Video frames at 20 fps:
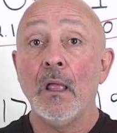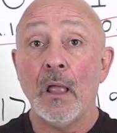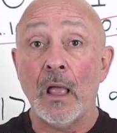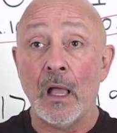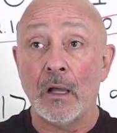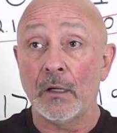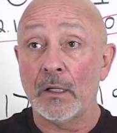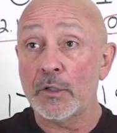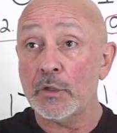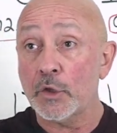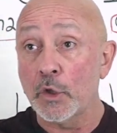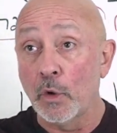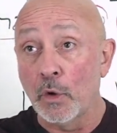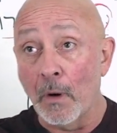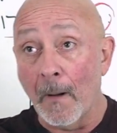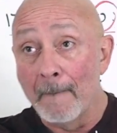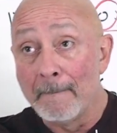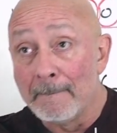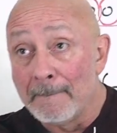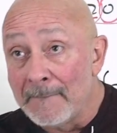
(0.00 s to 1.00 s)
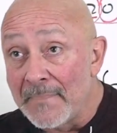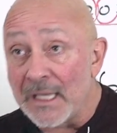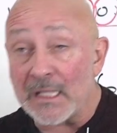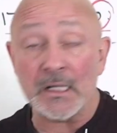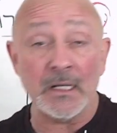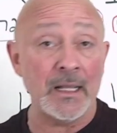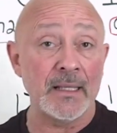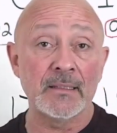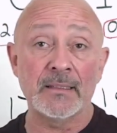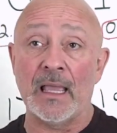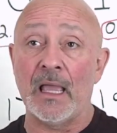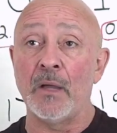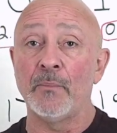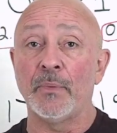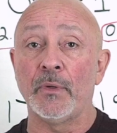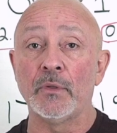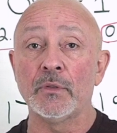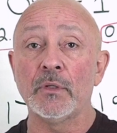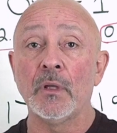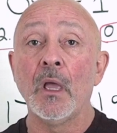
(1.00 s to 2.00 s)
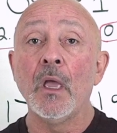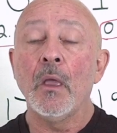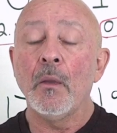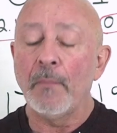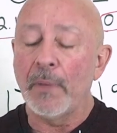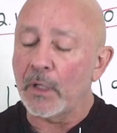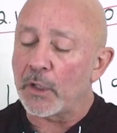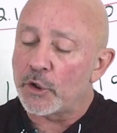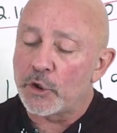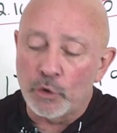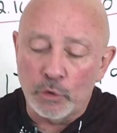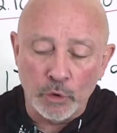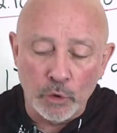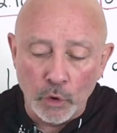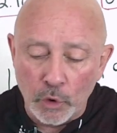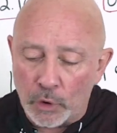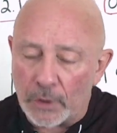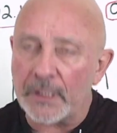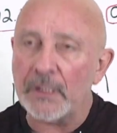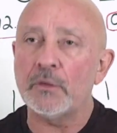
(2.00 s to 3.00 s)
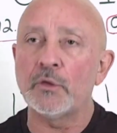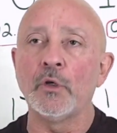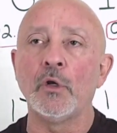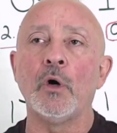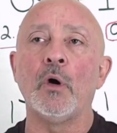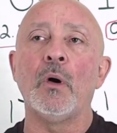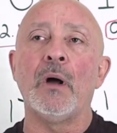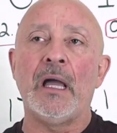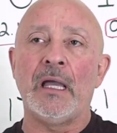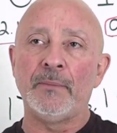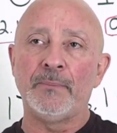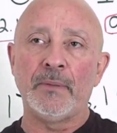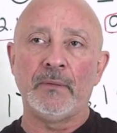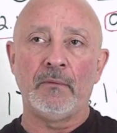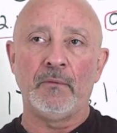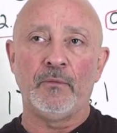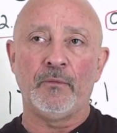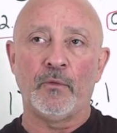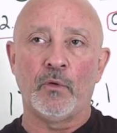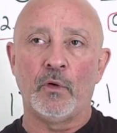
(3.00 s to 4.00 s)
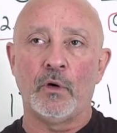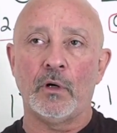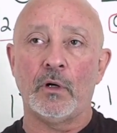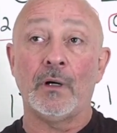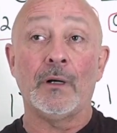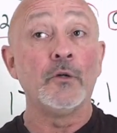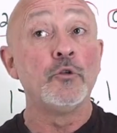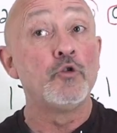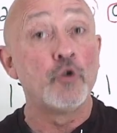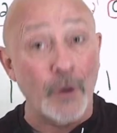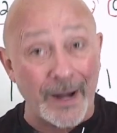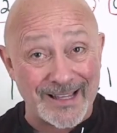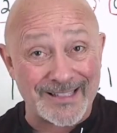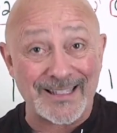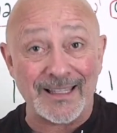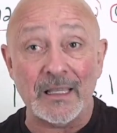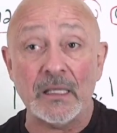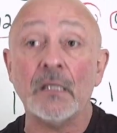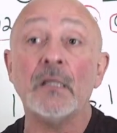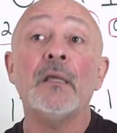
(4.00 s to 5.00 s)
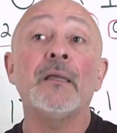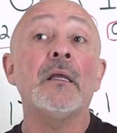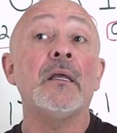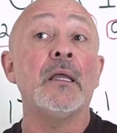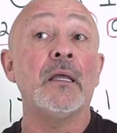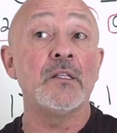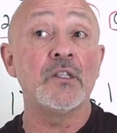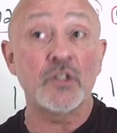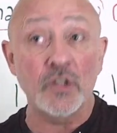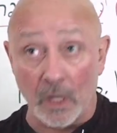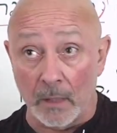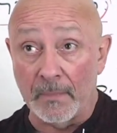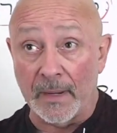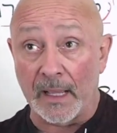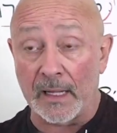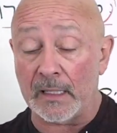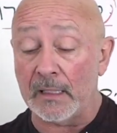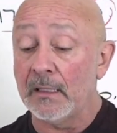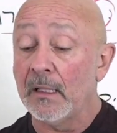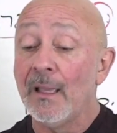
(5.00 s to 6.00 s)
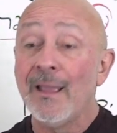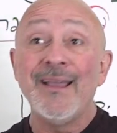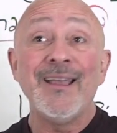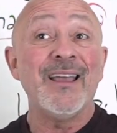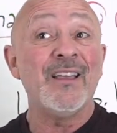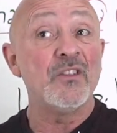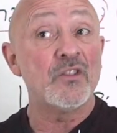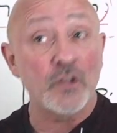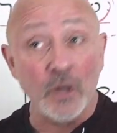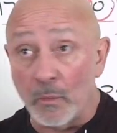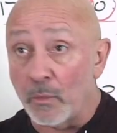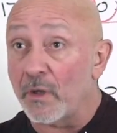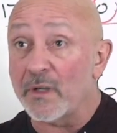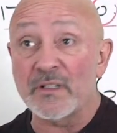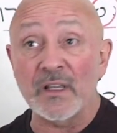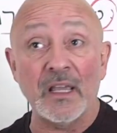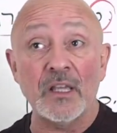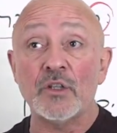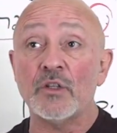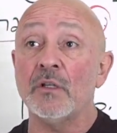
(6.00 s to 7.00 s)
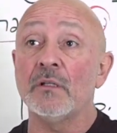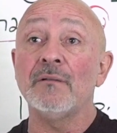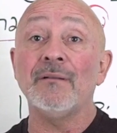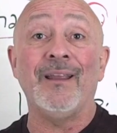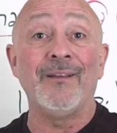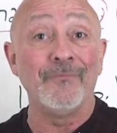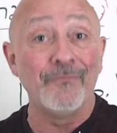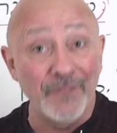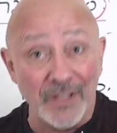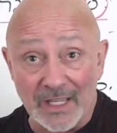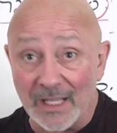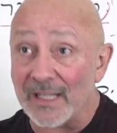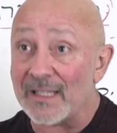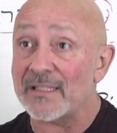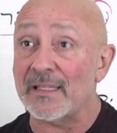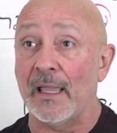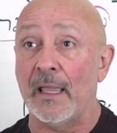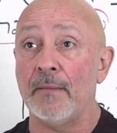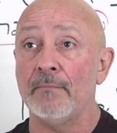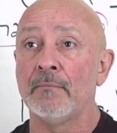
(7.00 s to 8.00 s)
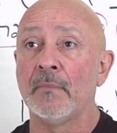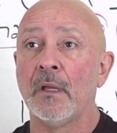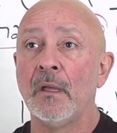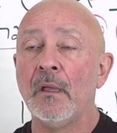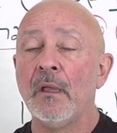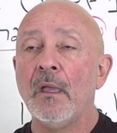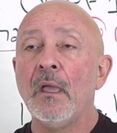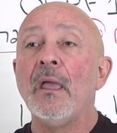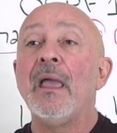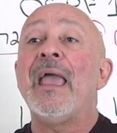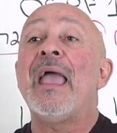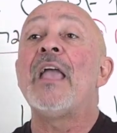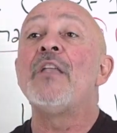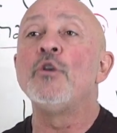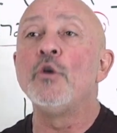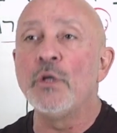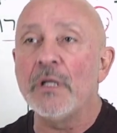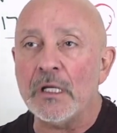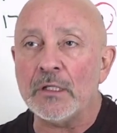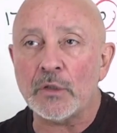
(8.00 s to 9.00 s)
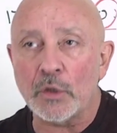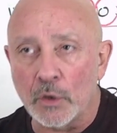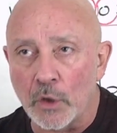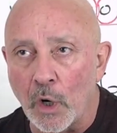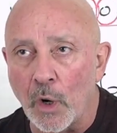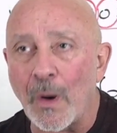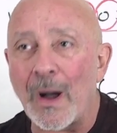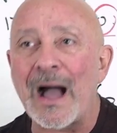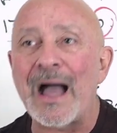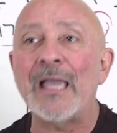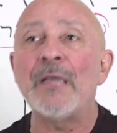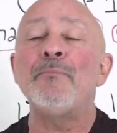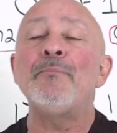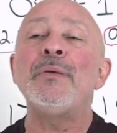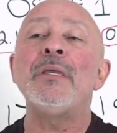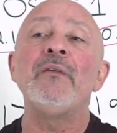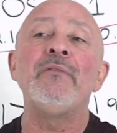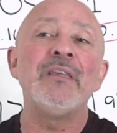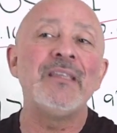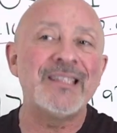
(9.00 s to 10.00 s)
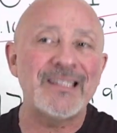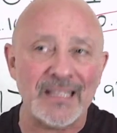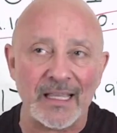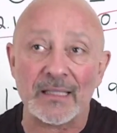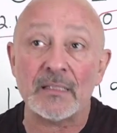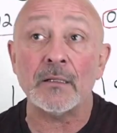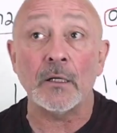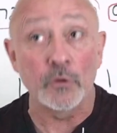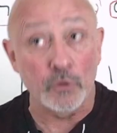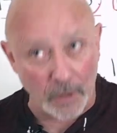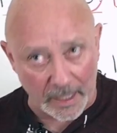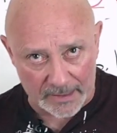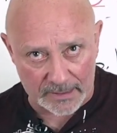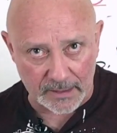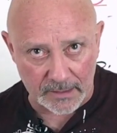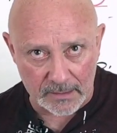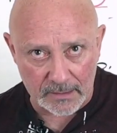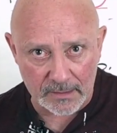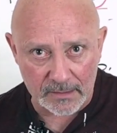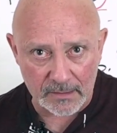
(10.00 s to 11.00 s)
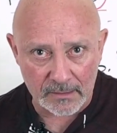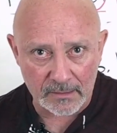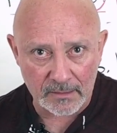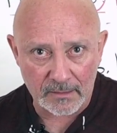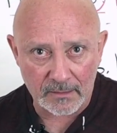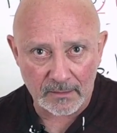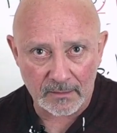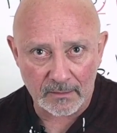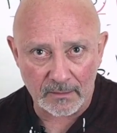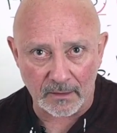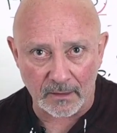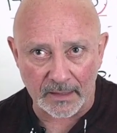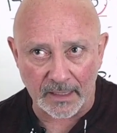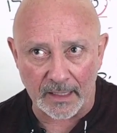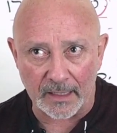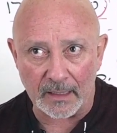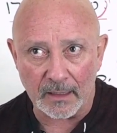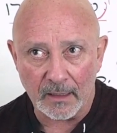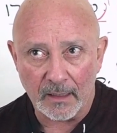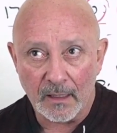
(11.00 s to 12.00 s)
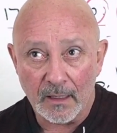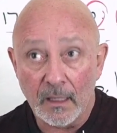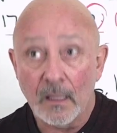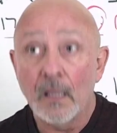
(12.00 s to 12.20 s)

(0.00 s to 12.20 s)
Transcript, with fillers: I'm going to show a million examples, because you do need to know IPv4 addressing, and subnetting, and summarization, and BLSM, and you need to know IPv6 addresses, okay,